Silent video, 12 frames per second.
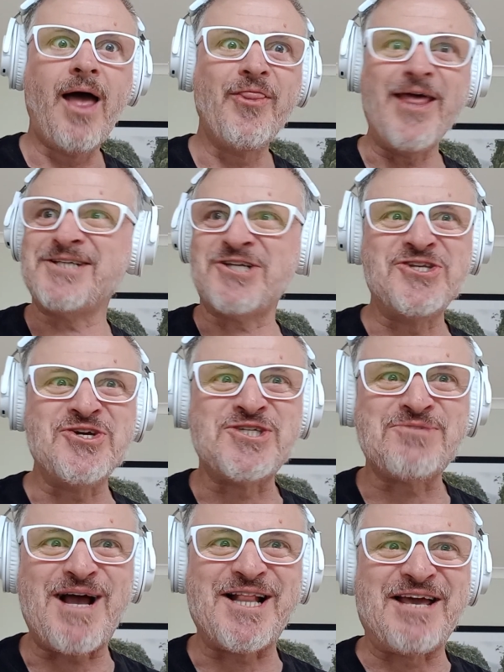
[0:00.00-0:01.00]
There's a new
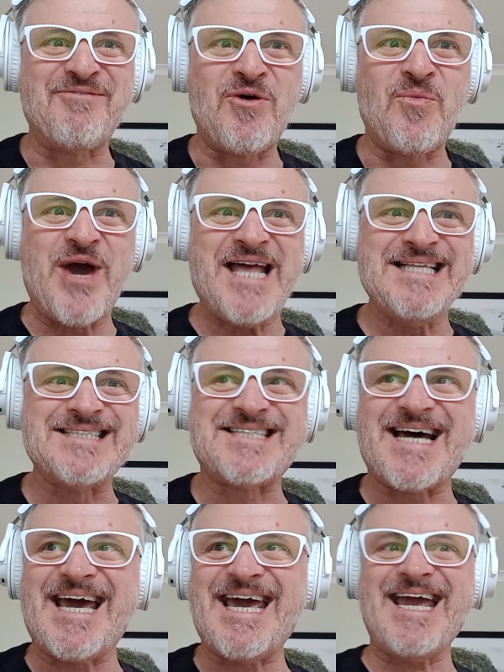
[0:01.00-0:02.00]
spelling for
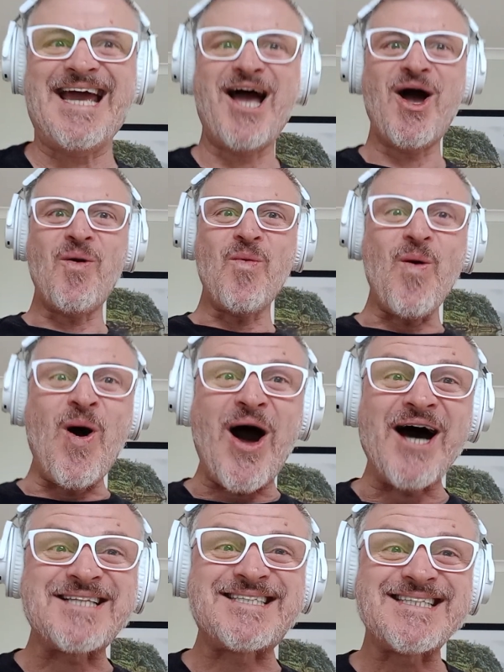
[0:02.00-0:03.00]
Wednesday?
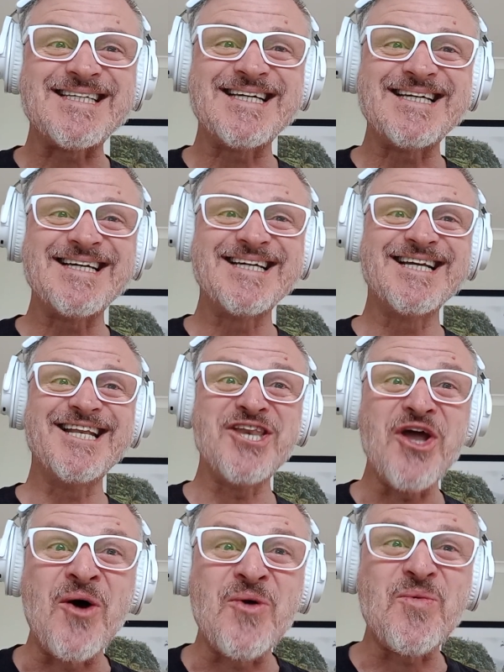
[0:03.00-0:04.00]
What?
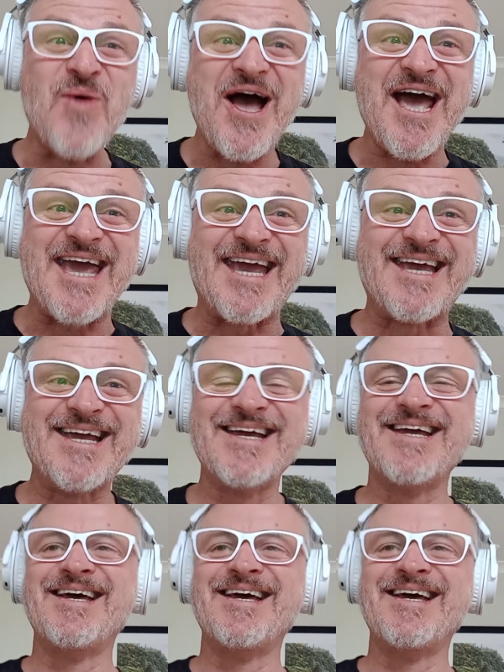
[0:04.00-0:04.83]
No way.